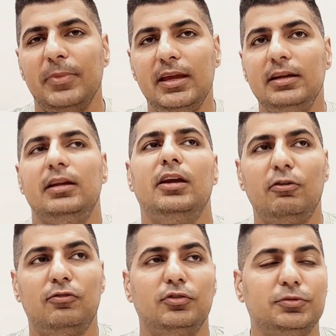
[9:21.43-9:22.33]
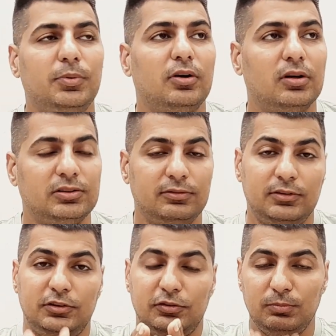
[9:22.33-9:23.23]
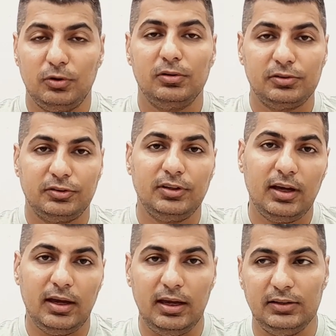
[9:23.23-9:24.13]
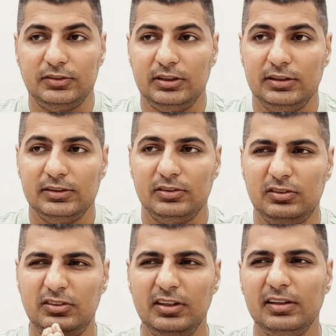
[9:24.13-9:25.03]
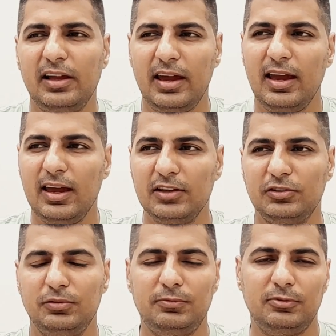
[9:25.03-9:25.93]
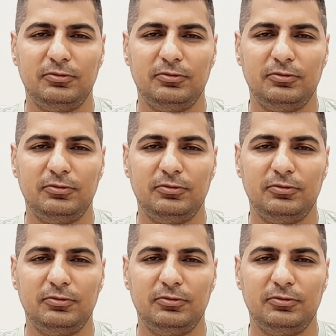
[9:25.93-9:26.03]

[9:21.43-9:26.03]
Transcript: Indian Air Force, because of its small size, still has to